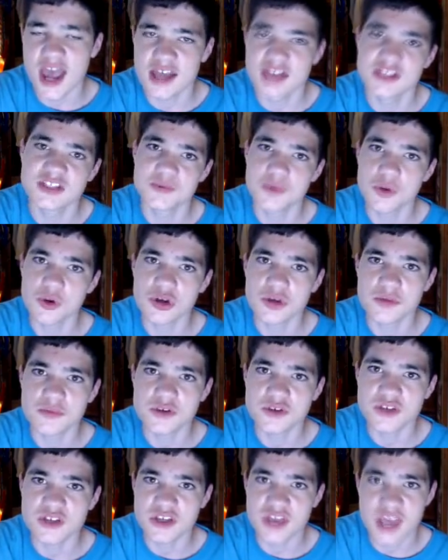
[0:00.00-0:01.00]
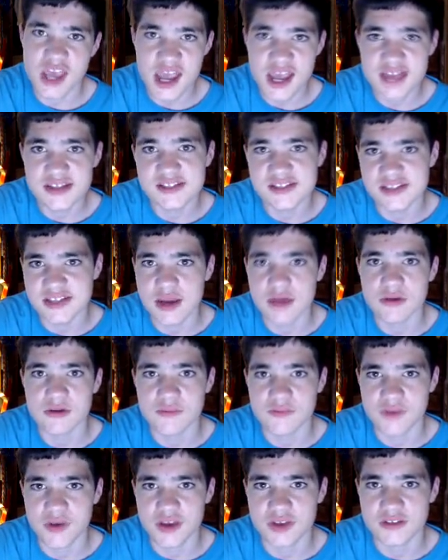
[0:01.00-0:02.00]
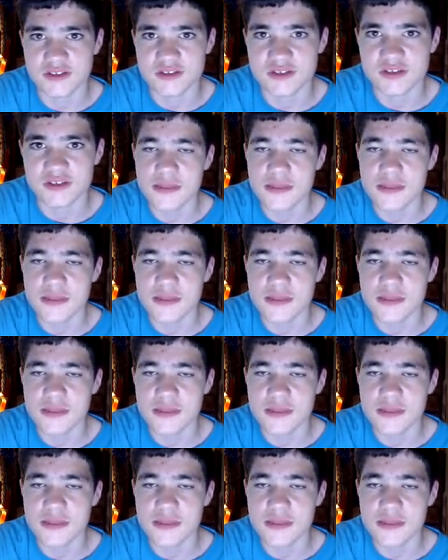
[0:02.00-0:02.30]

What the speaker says: ad-supported music, and sound effects,